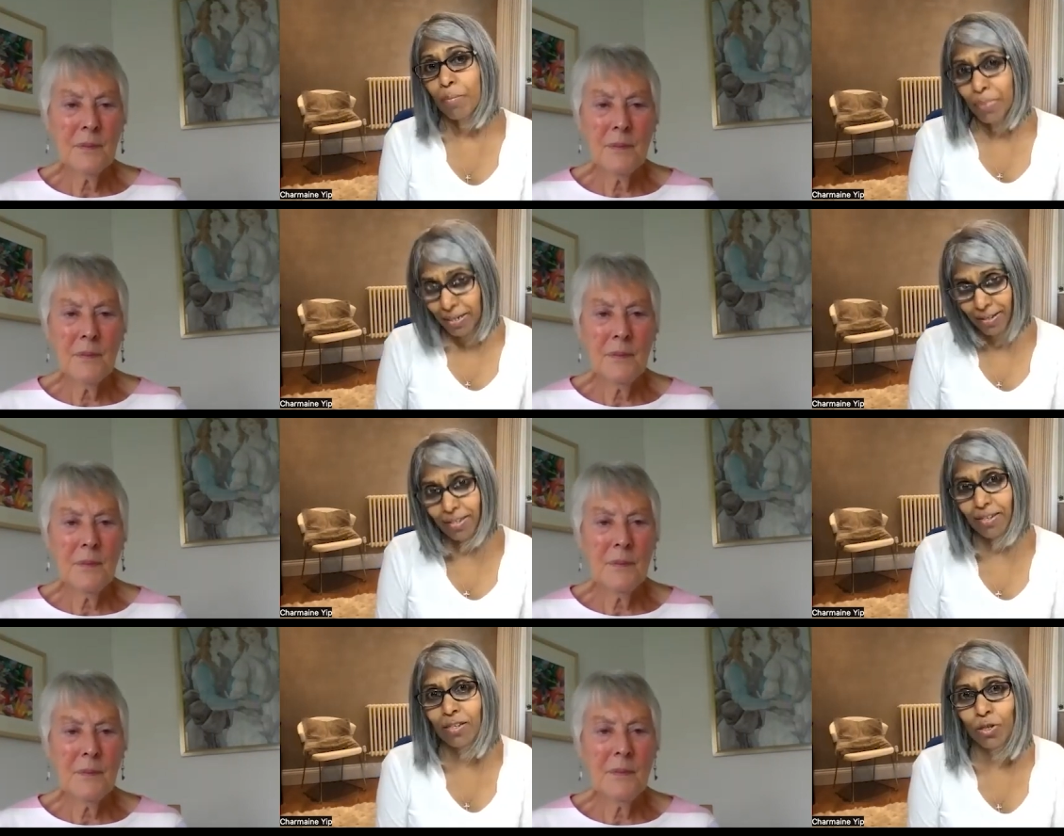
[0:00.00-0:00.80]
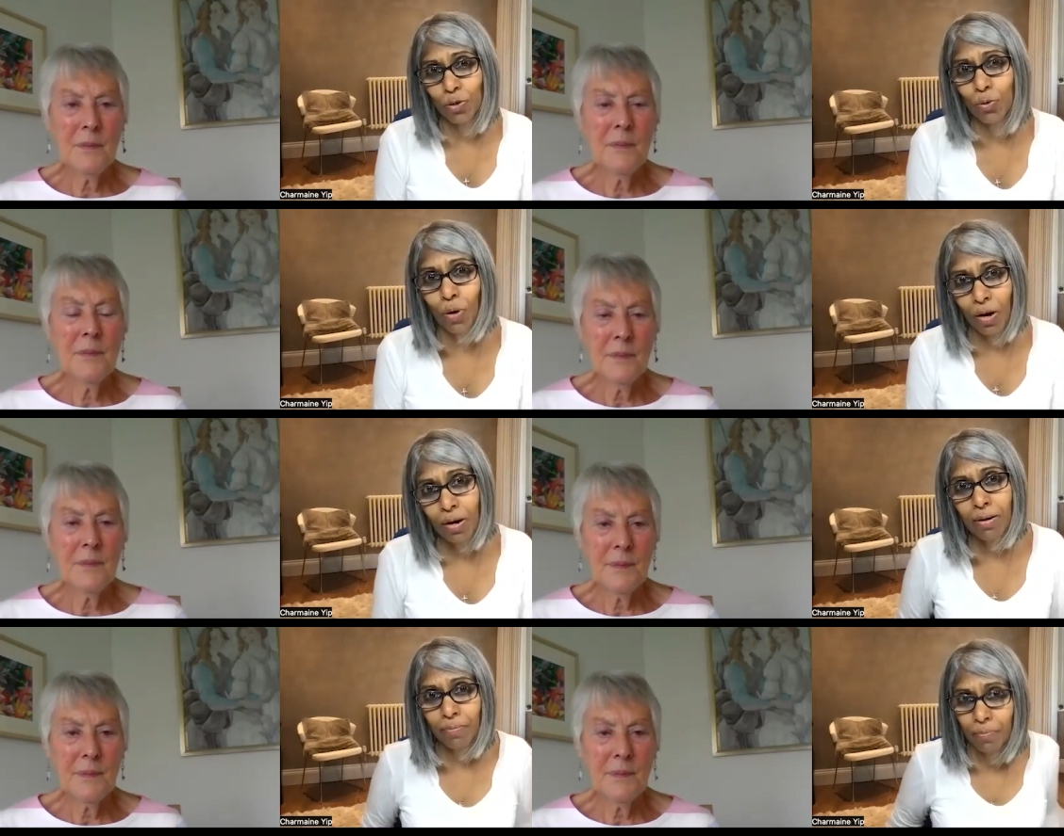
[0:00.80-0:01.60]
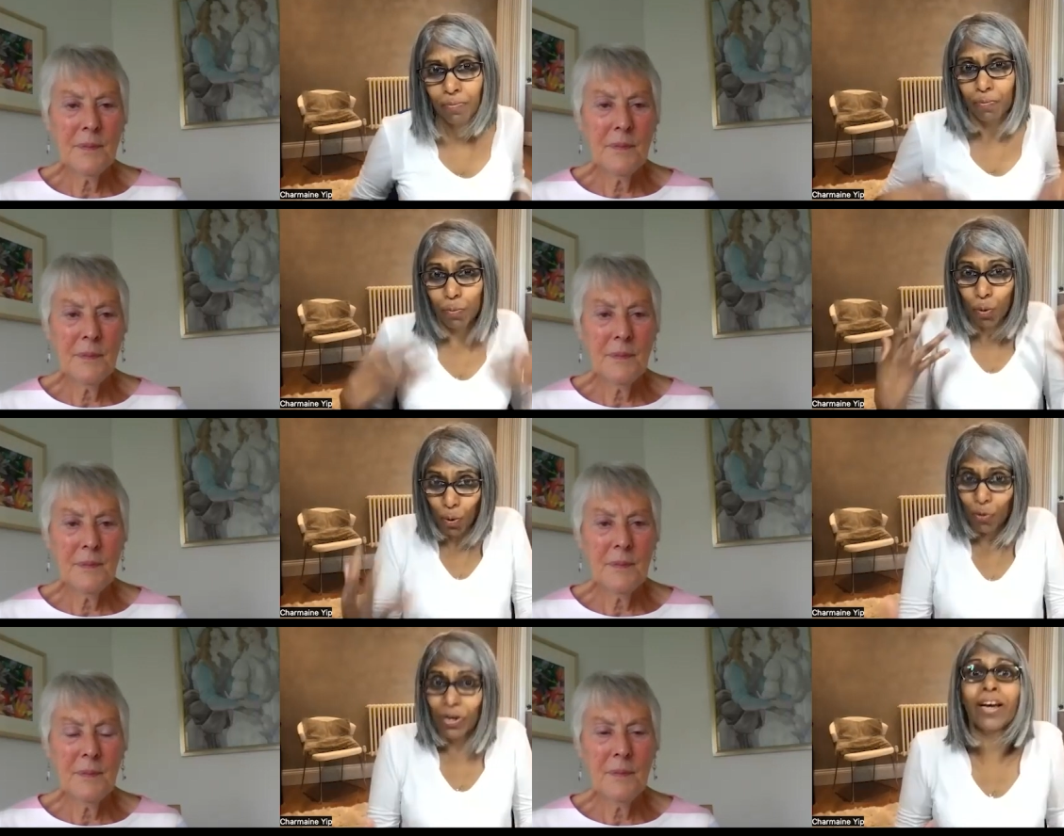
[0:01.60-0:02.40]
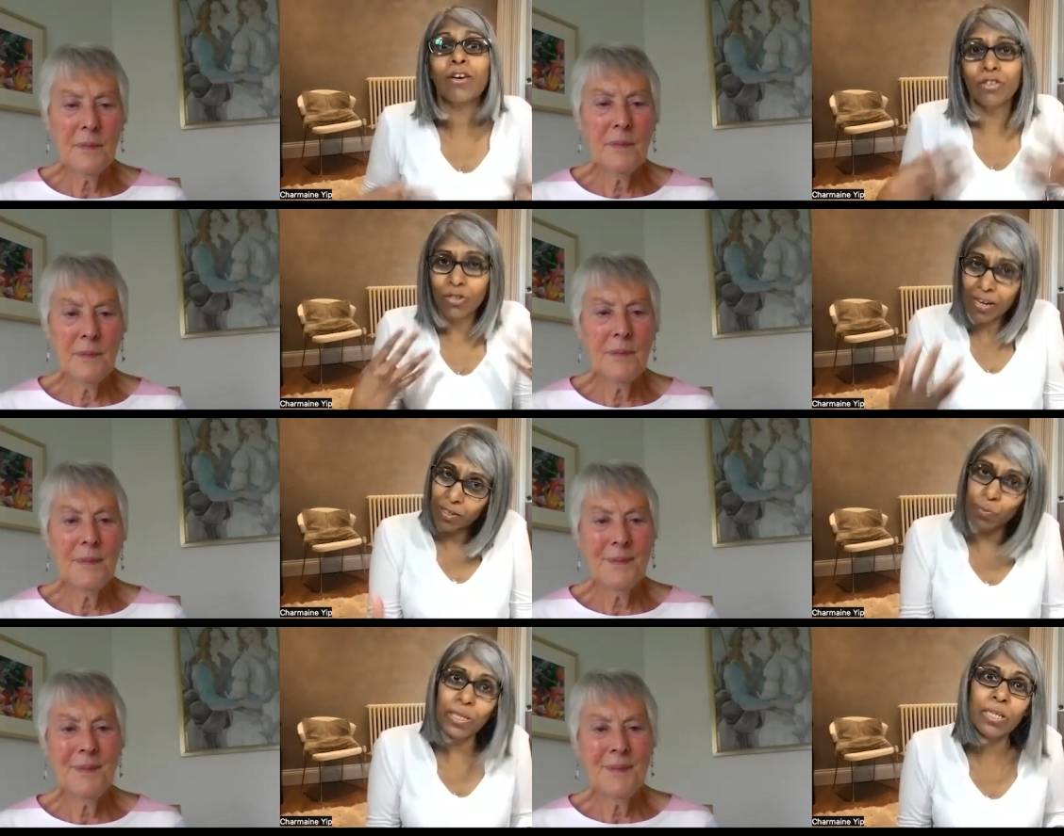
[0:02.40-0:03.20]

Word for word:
Speaker 1: ministers who are pouring out to other